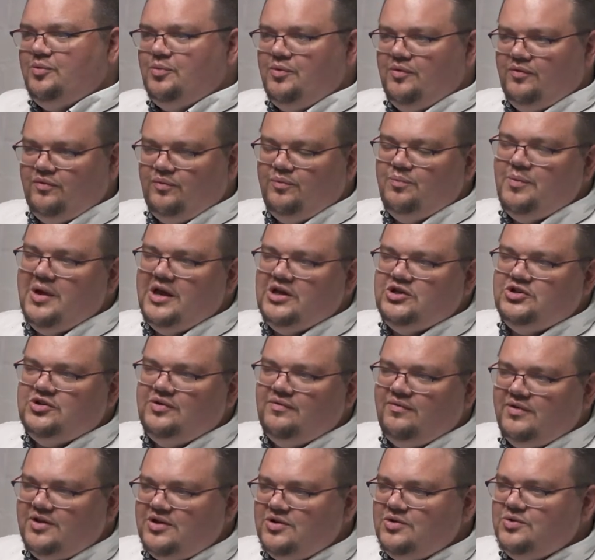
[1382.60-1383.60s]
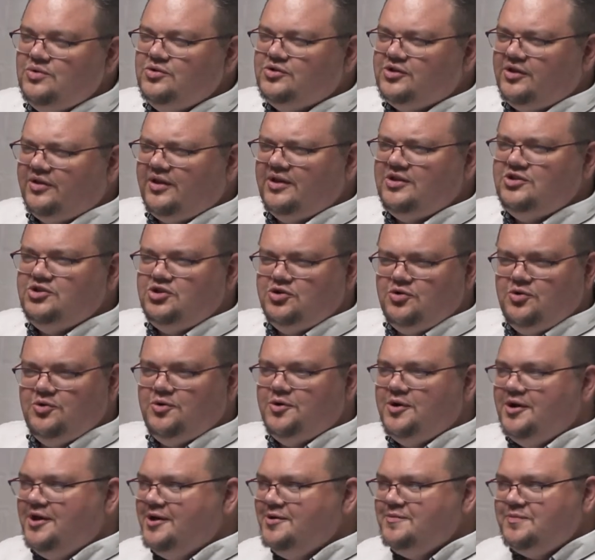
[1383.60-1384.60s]
we've mentioned videos of things you
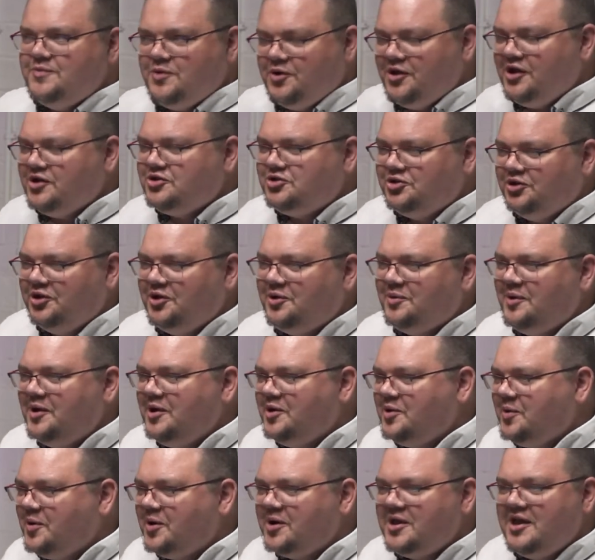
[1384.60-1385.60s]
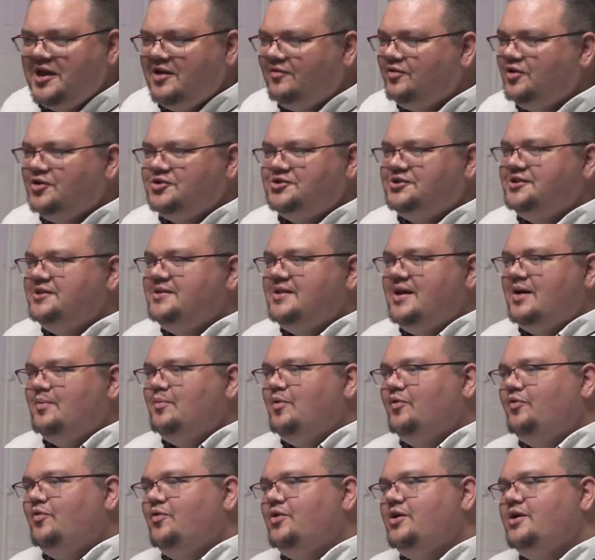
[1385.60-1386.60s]
go, well, that's really quite quirky, I've not seen that
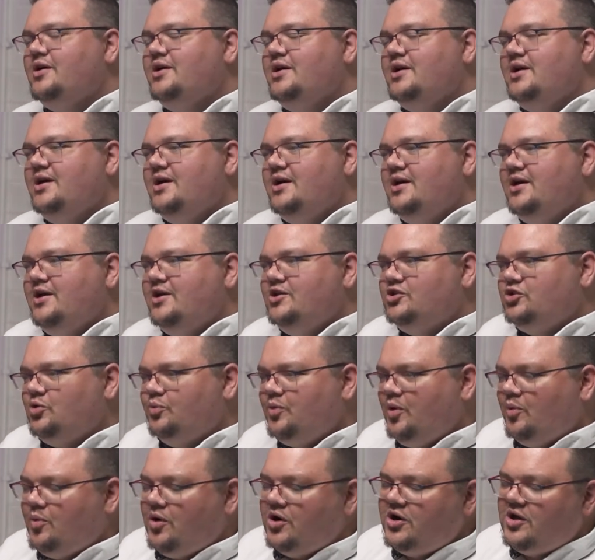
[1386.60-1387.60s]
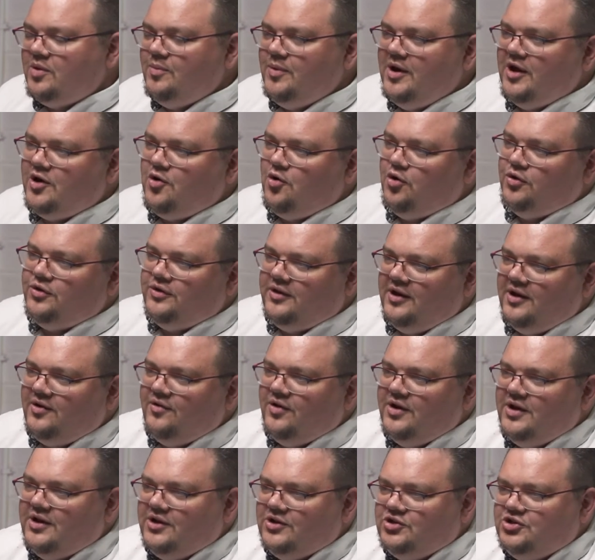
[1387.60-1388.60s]
before. So we're working with a content
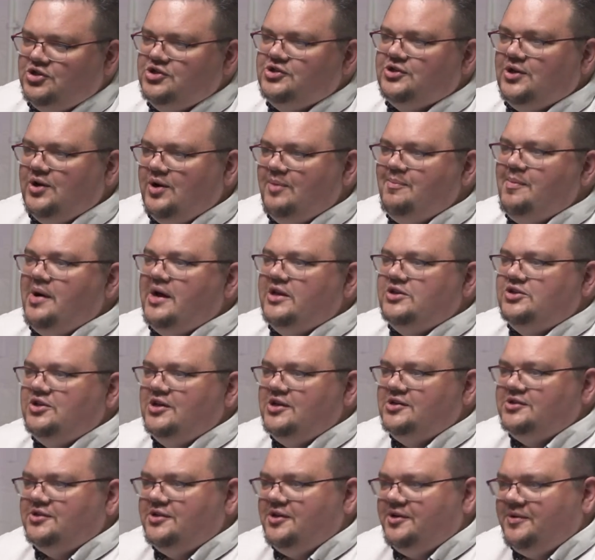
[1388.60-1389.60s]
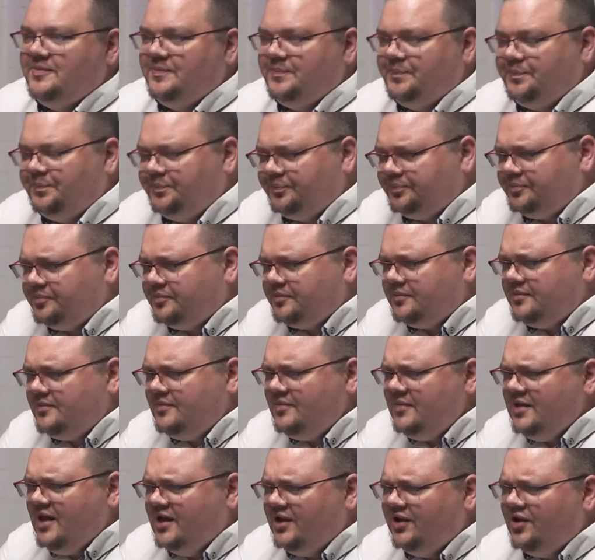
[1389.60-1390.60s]
writer, she's down in Manchester,
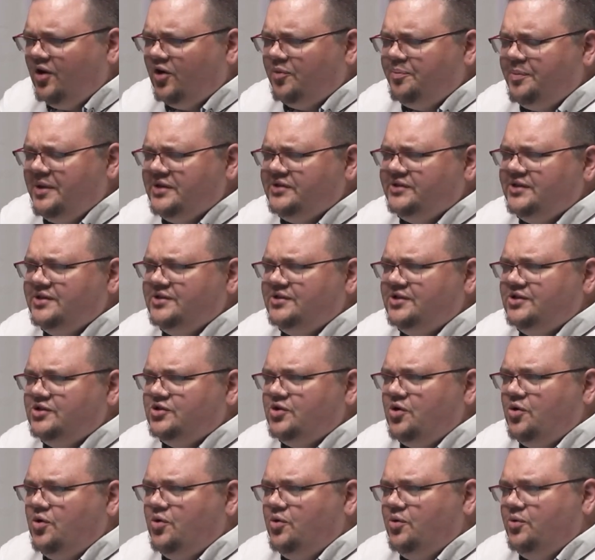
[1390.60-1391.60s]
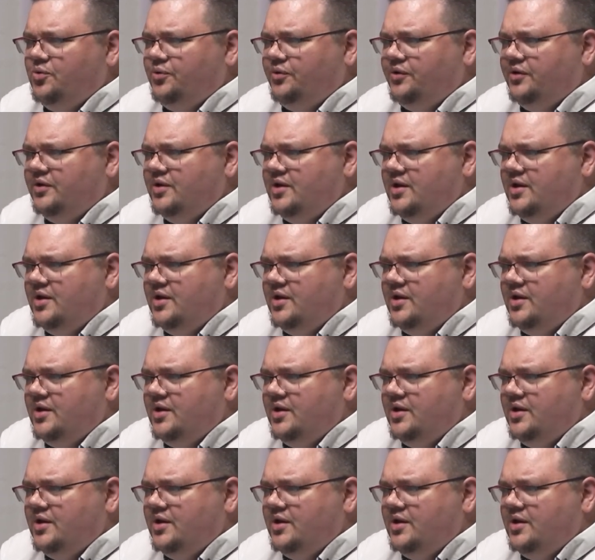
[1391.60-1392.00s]
and our business is called